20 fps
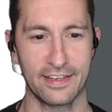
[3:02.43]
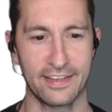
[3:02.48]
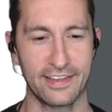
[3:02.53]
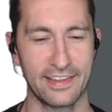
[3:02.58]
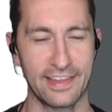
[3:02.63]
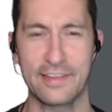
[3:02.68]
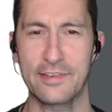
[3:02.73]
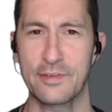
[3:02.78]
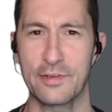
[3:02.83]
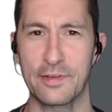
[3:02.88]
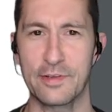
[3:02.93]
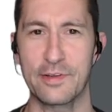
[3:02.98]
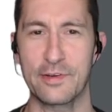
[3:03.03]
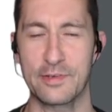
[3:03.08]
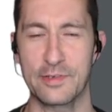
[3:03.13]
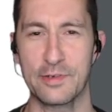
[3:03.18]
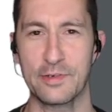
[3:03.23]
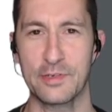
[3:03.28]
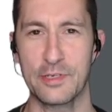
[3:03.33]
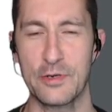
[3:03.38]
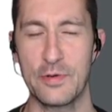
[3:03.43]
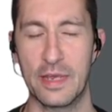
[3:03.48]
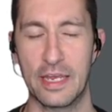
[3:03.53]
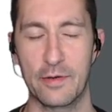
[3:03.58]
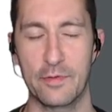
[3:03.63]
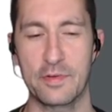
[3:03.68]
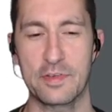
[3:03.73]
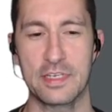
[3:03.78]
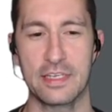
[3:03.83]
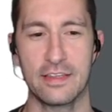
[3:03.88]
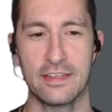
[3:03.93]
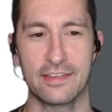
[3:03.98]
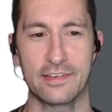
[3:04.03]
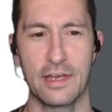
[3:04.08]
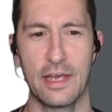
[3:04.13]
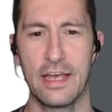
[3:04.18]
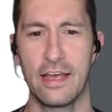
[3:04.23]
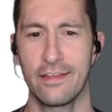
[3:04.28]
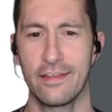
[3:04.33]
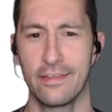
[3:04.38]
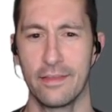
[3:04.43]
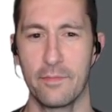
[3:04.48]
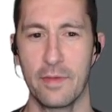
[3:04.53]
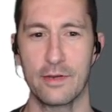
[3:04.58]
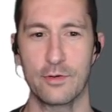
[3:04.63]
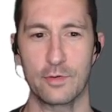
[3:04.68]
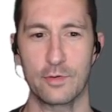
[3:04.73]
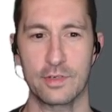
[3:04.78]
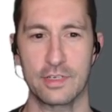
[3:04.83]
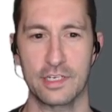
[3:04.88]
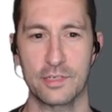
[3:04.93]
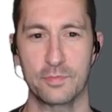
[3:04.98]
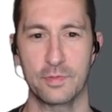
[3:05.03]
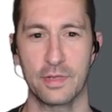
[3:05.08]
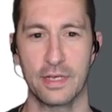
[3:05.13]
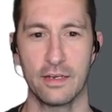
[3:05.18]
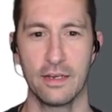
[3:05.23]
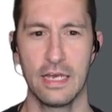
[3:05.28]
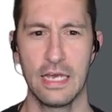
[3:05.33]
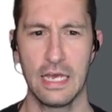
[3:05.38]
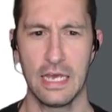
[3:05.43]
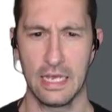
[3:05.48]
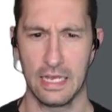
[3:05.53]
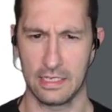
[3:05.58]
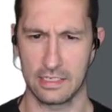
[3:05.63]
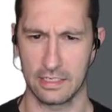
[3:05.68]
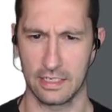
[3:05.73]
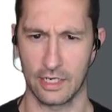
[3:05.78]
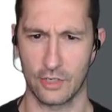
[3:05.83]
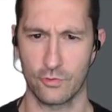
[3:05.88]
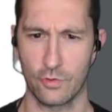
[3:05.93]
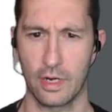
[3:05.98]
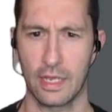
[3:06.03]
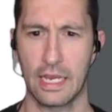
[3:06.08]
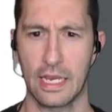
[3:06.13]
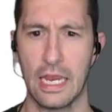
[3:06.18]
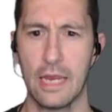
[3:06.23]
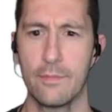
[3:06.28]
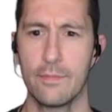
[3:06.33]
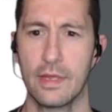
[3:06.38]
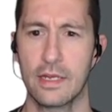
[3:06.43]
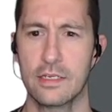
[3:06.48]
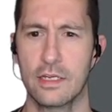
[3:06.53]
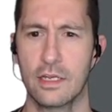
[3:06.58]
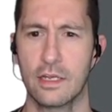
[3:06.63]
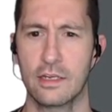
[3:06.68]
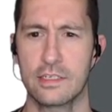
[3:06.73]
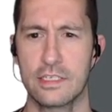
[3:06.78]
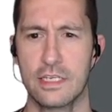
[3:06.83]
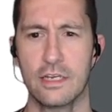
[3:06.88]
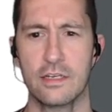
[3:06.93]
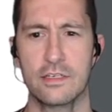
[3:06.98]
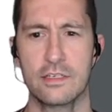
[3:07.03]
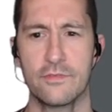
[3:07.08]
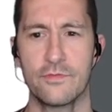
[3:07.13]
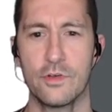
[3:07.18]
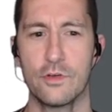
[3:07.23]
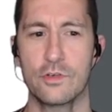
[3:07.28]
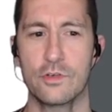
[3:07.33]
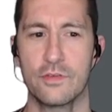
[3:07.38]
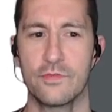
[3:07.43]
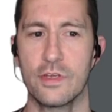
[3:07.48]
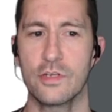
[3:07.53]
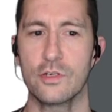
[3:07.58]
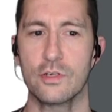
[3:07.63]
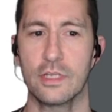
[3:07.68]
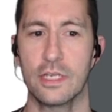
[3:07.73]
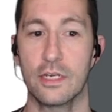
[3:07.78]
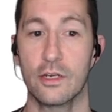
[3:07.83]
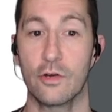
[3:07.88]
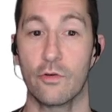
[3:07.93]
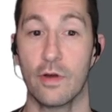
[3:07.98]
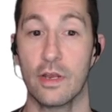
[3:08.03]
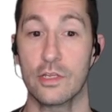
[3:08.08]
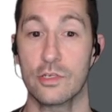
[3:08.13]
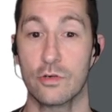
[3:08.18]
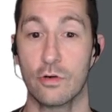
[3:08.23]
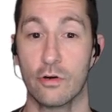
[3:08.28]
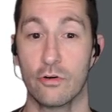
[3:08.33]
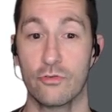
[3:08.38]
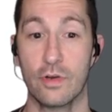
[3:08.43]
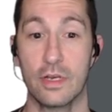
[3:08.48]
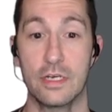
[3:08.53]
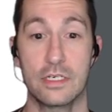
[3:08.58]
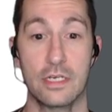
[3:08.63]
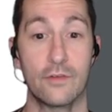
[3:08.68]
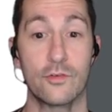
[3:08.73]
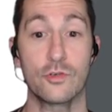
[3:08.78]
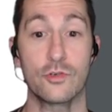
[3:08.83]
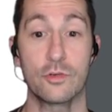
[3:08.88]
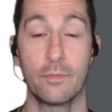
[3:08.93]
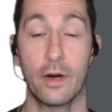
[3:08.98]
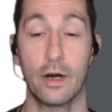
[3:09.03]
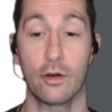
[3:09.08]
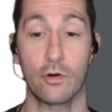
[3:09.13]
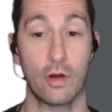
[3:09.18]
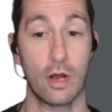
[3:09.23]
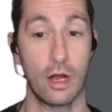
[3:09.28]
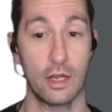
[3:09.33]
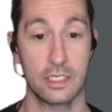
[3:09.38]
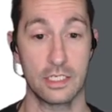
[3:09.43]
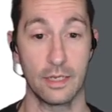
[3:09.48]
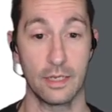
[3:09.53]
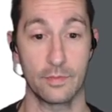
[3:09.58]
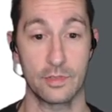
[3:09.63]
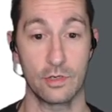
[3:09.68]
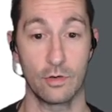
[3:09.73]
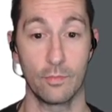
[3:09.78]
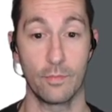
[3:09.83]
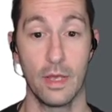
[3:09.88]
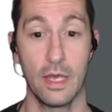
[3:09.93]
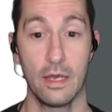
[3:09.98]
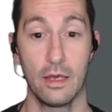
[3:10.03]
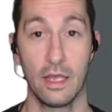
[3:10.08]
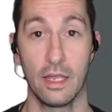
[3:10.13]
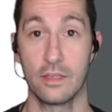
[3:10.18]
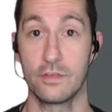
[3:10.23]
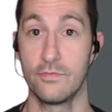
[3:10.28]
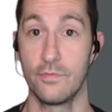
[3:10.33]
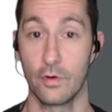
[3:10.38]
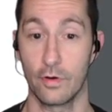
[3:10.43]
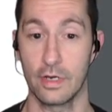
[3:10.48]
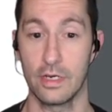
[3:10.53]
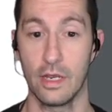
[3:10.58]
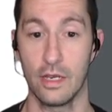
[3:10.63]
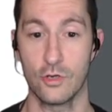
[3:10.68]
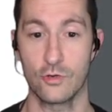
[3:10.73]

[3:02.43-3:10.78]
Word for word: they're still doing it. We've seen this. The manuals explain it's an electronic game making extensive use of digital integrated circuitry and television monitor concepts. So it's very